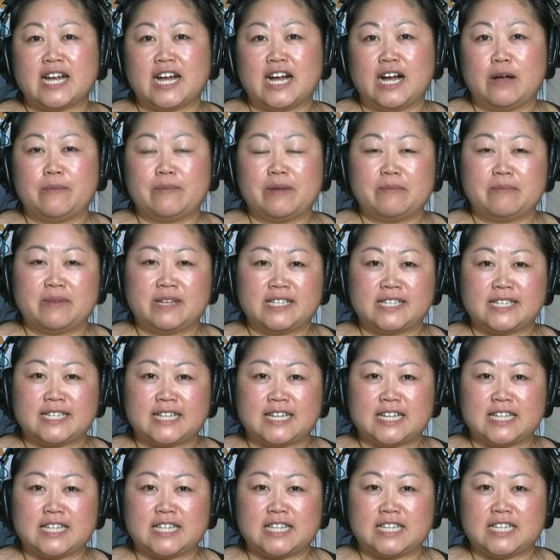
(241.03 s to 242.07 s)
It means
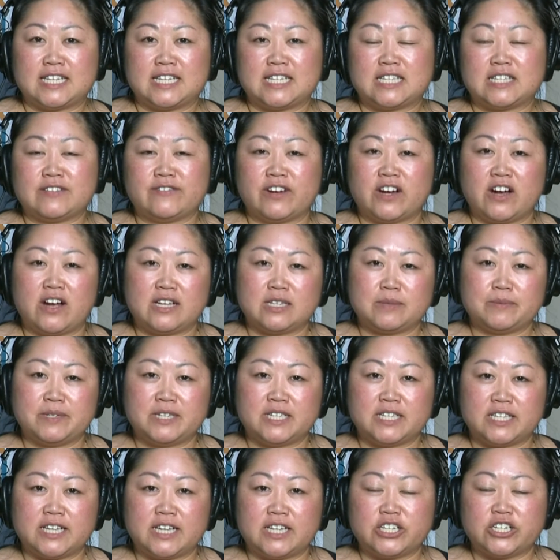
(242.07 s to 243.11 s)
that the severe
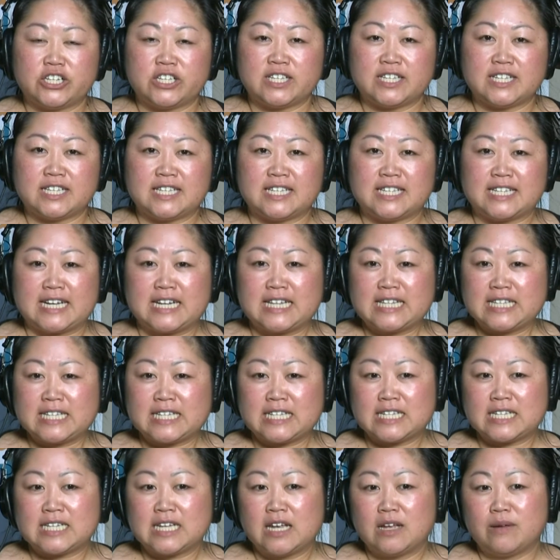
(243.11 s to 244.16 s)
hospitalizations and
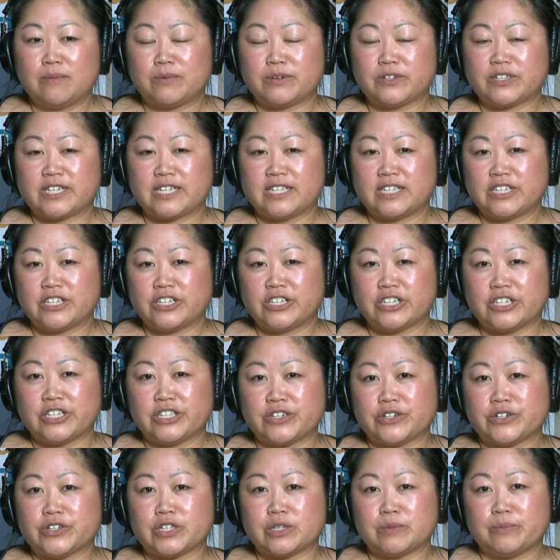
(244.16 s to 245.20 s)
deaths percentages
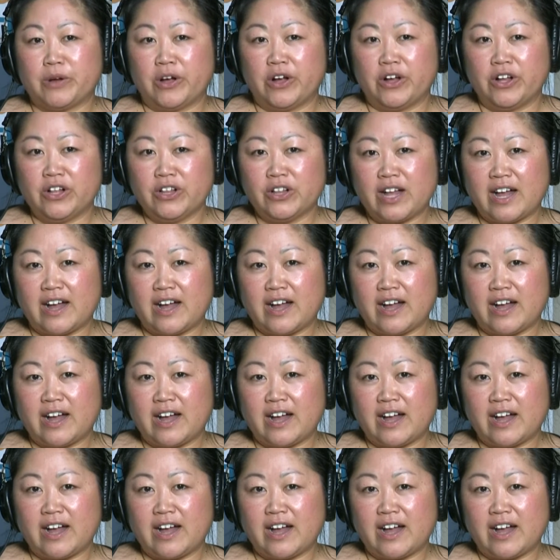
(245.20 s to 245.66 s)
are small.